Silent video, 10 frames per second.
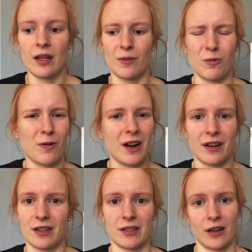
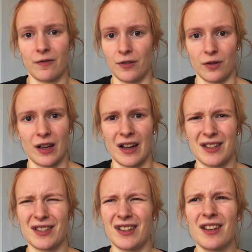weird stuff, you
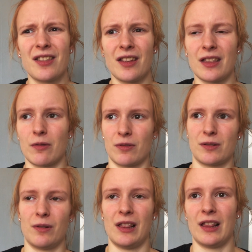guys. Nothing that
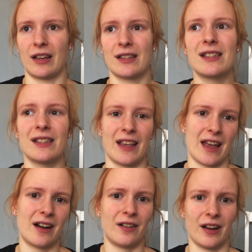was really like
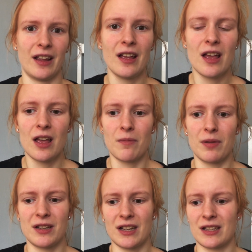scary,
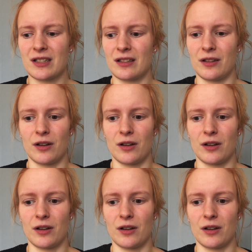but just, you